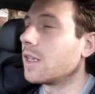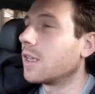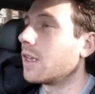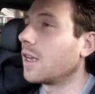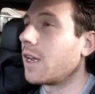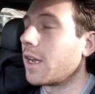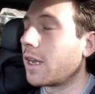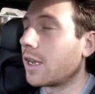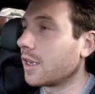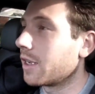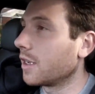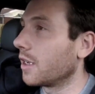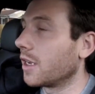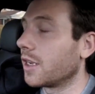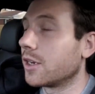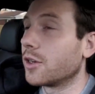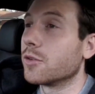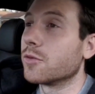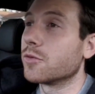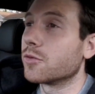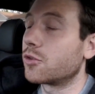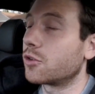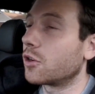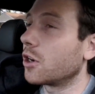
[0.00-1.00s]
I
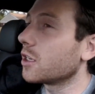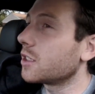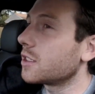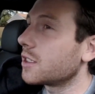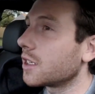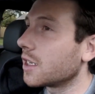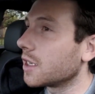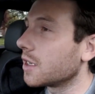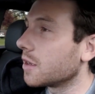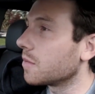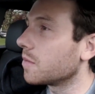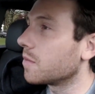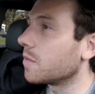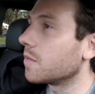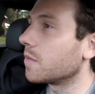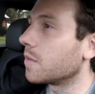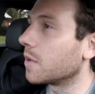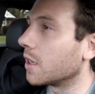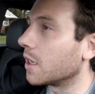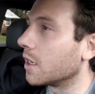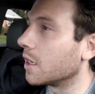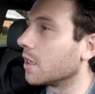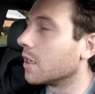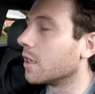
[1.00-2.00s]
don't trust it,
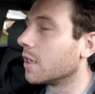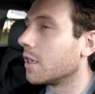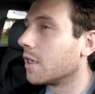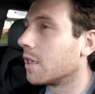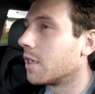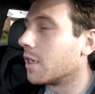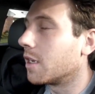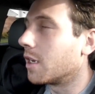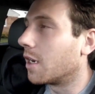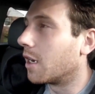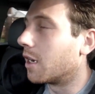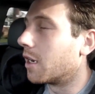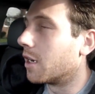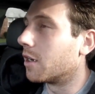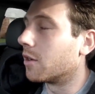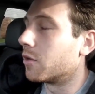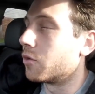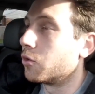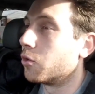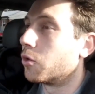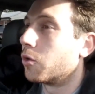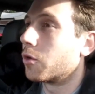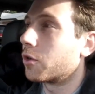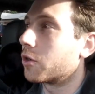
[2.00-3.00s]
but
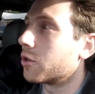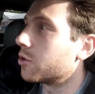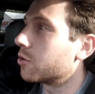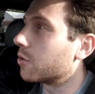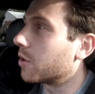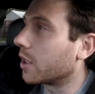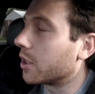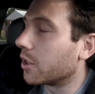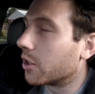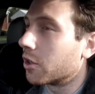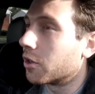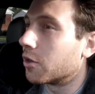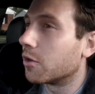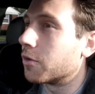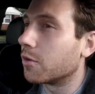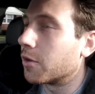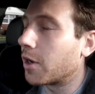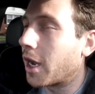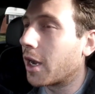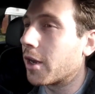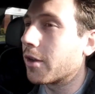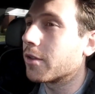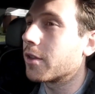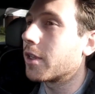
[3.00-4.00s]
nor do I know
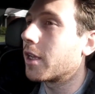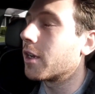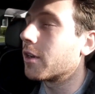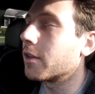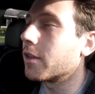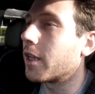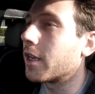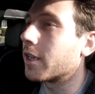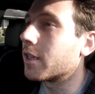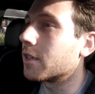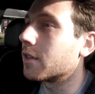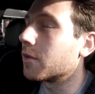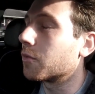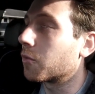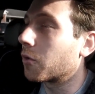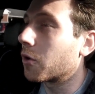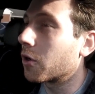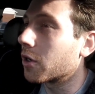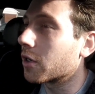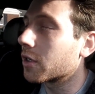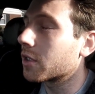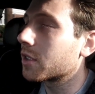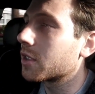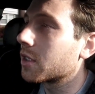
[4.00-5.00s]
how the hell that
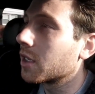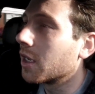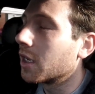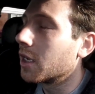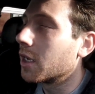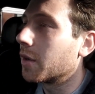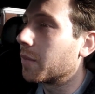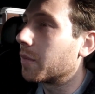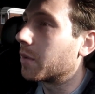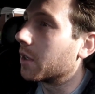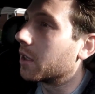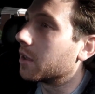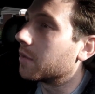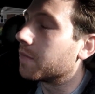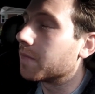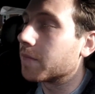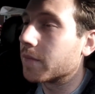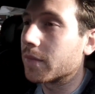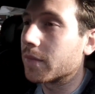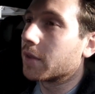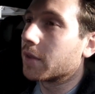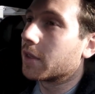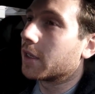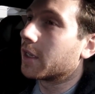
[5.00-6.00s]
works, but
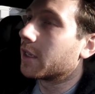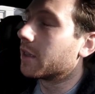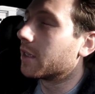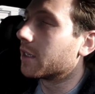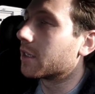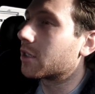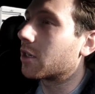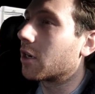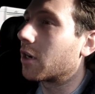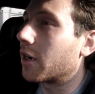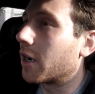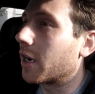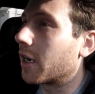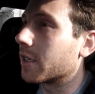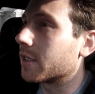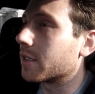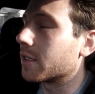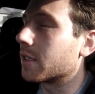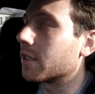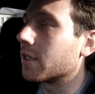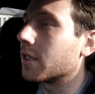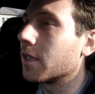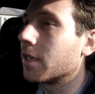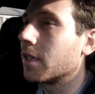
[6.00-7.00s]
this car has
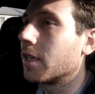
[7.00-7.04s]
it.